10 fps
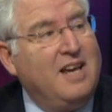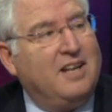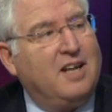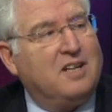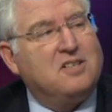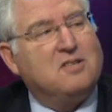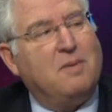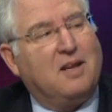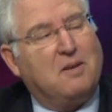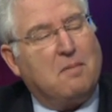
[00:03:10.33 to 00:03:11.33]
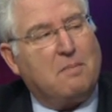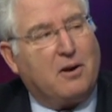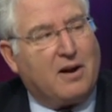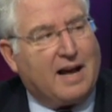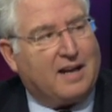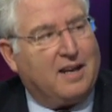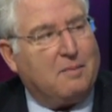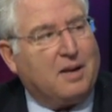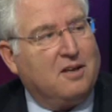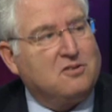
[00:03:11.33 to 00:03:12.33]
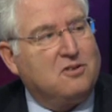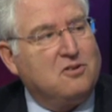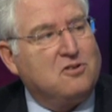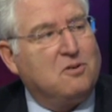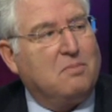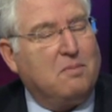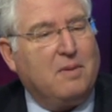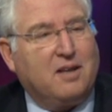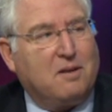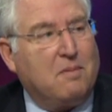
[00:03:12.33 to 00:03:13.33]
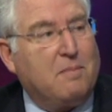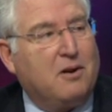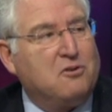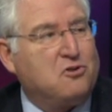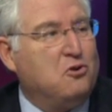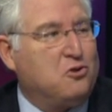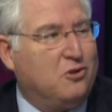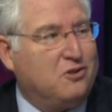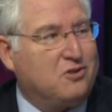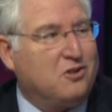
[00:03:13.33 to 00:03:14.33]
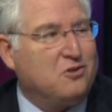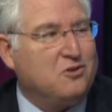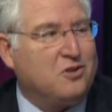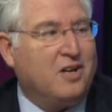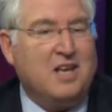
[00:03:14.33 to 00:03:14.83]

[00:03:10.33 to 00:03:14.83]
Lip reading: not just make them a better academic institution, but make them a better social institution.